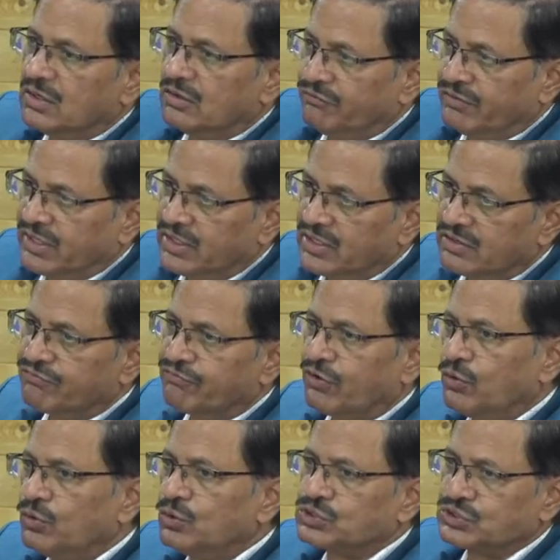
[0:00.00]
when it
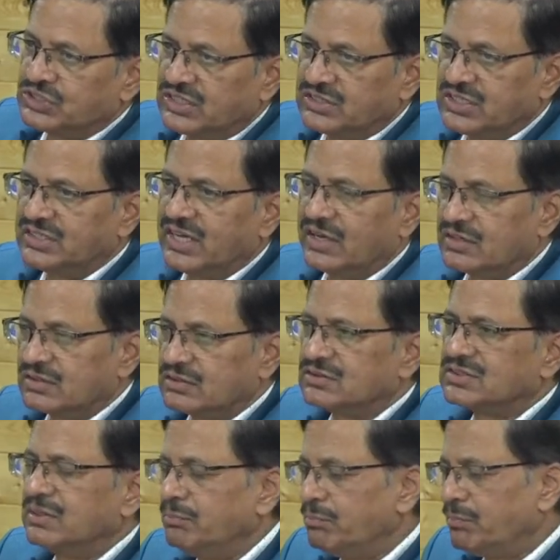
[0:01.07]
flows there.
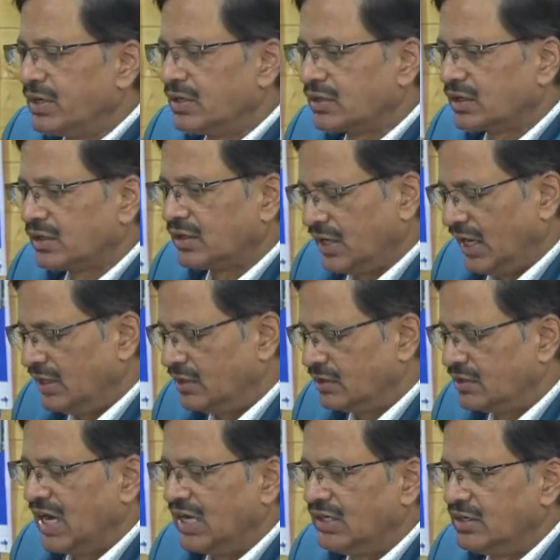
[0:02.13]
Simple
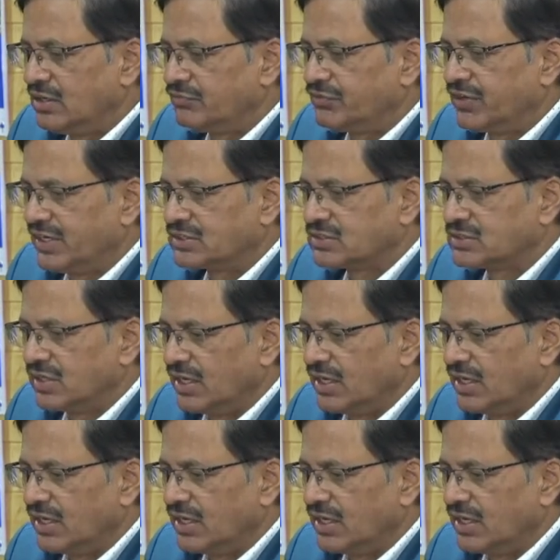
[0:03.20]
kind of test.